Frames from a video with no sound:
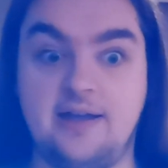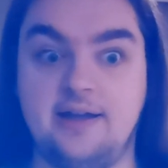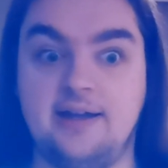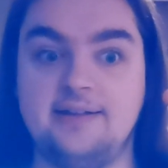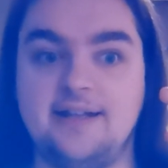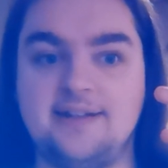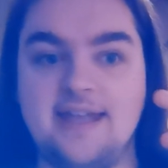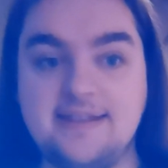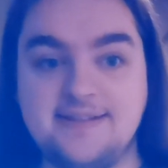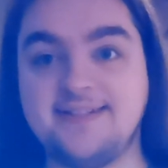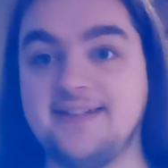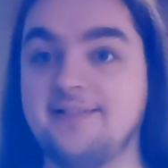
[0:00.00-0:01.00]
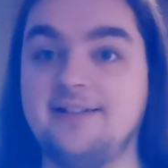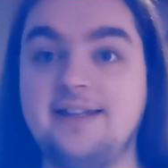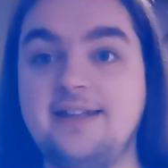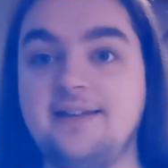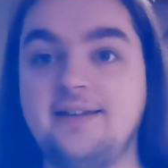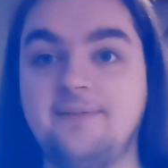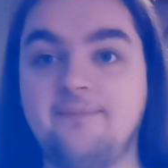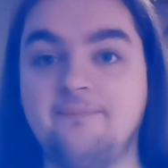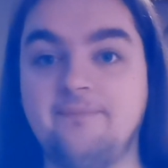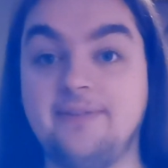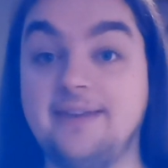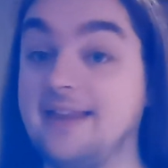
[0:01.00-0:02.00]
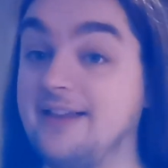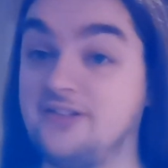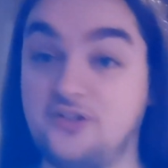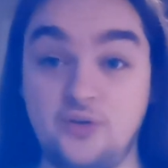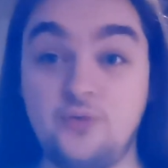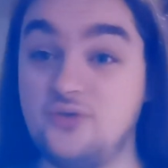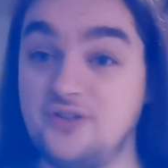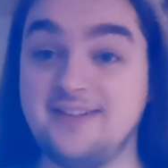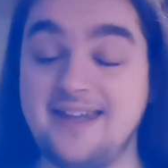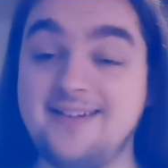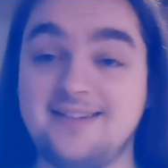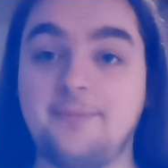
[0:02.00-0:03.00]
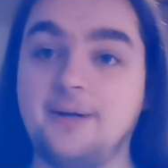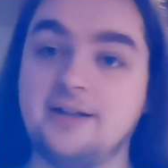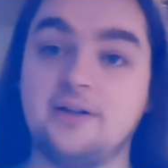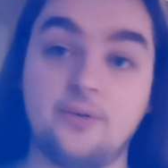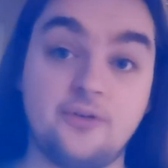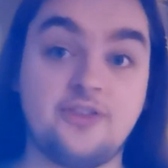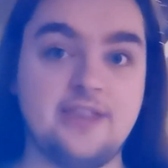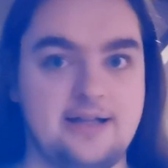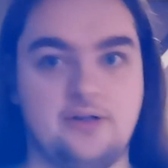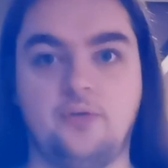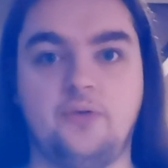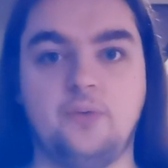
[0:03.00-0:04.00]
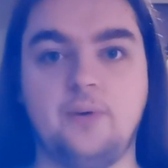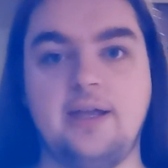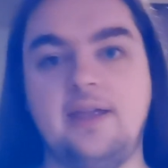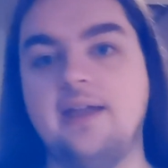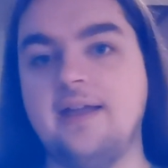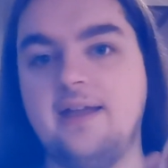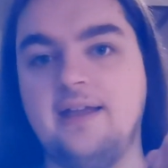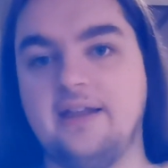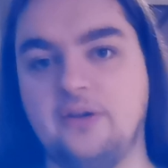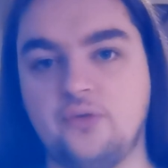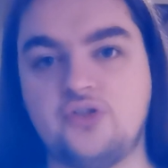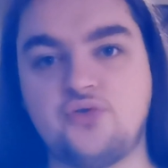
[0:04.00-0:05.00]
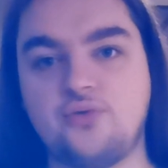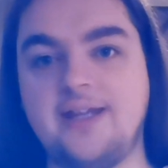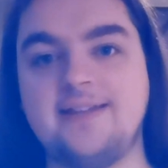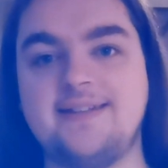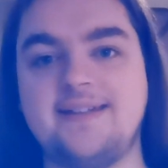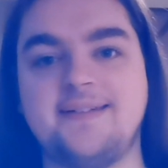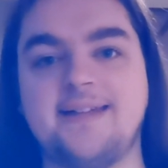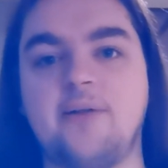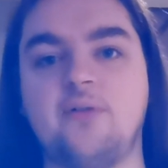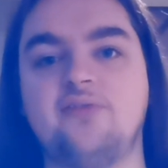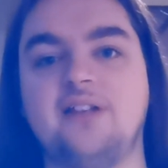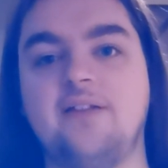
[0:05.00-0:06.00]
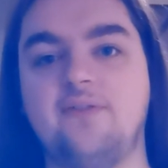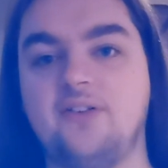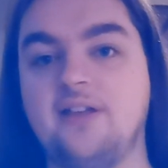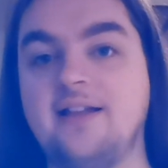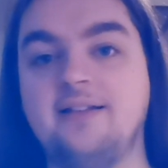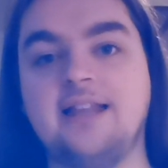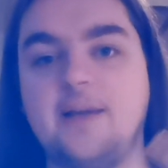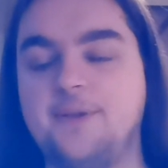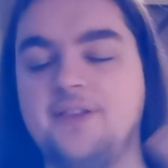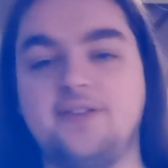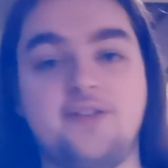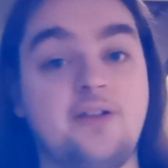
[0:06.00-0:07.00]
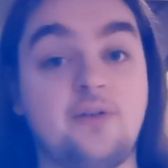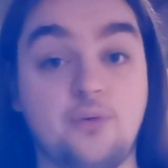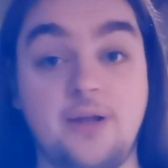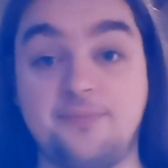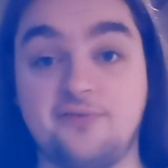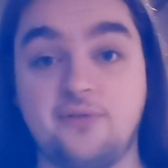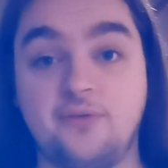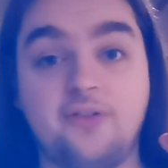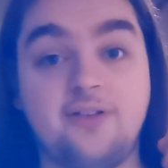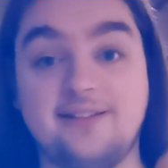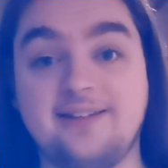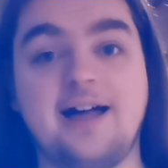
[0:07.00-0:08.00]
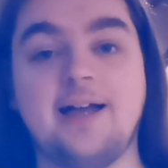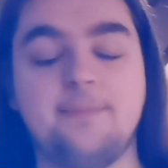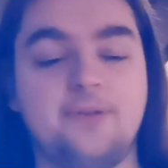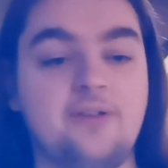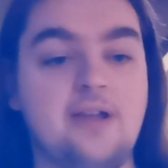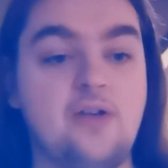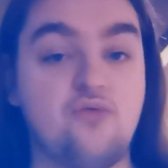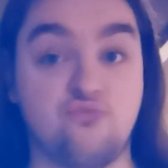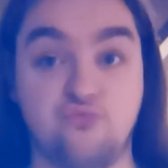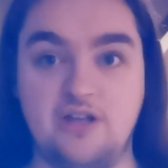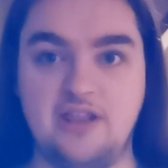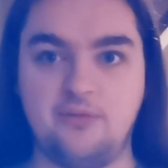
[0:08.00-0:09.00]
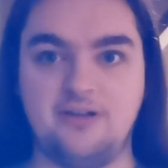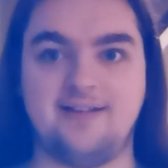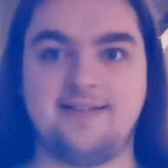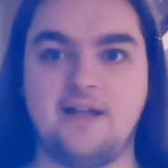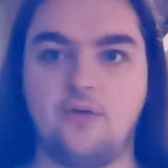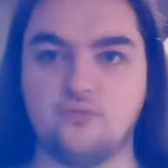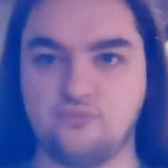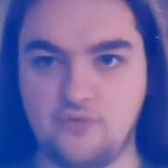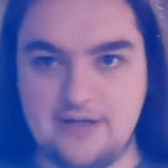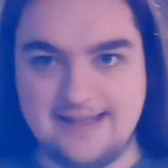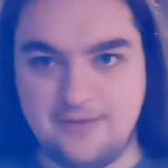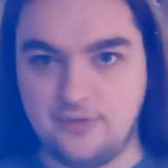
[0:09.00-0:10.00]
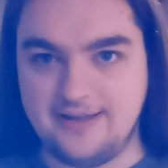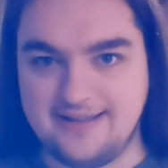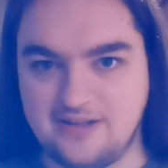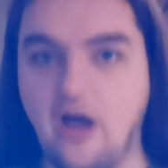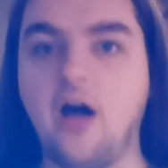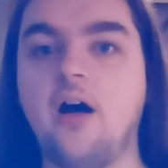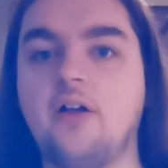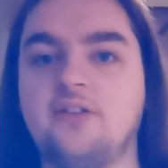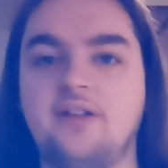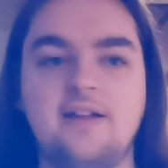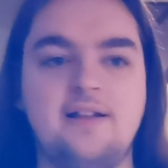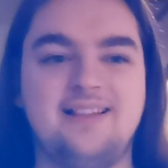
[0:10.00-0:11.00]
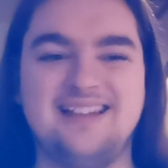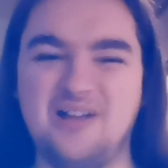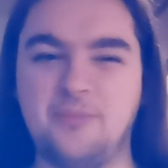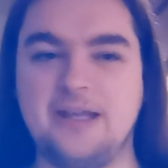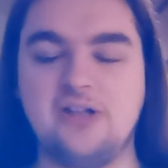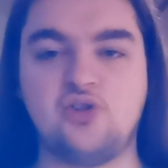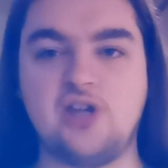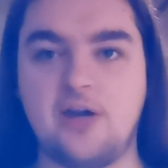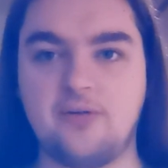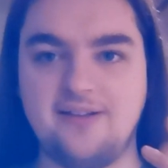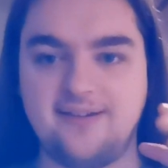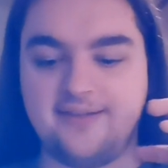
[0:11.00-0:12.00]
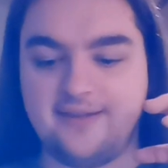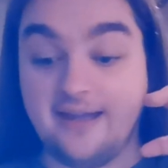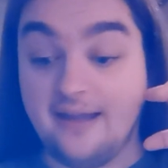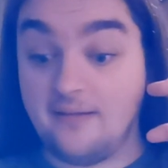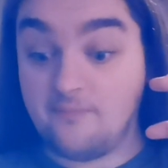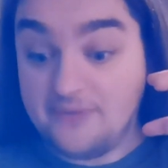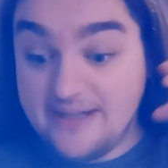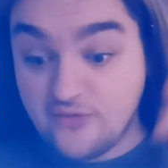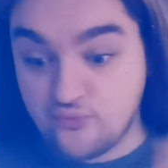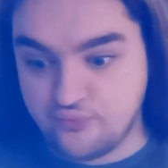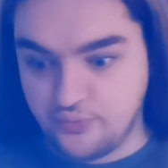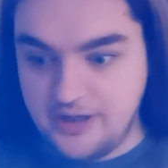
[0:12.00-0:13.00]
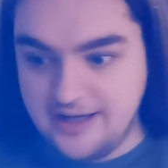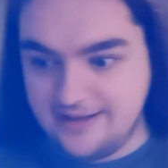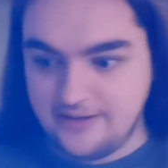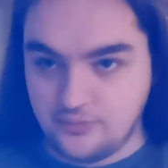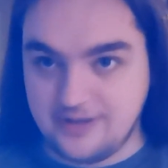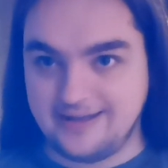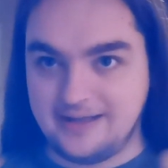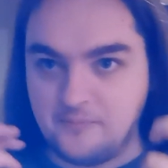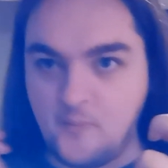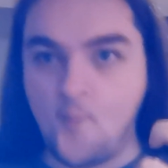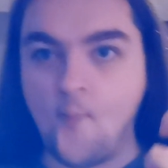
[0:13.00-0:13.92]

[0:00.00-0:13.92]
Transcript: uh, and then instantly, as soon as you taste the mangoes, that goes away and goes straight into your sour flavors. Lemons, grapefruits, limes, really, really sour, really, really tart. A little bit of cherries in there. It's really, really